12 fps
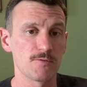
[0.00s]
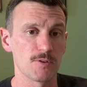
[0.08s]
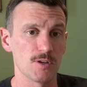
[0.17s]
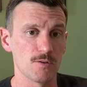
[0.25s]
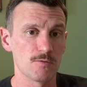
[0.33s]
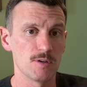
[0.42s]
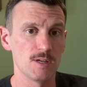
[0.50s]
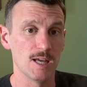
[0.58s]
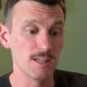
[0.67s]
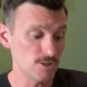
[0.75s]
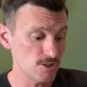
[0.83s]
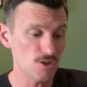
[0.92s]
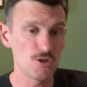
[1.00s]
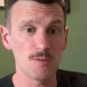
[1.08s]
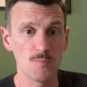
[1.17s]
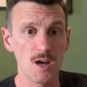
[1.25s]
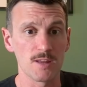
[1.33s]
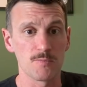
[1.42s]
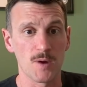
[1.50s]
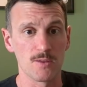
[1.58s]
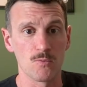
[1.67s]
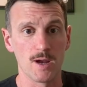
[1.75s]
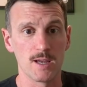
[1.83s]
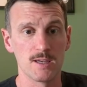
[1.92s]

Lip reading: for you. And this is a good month, by the way.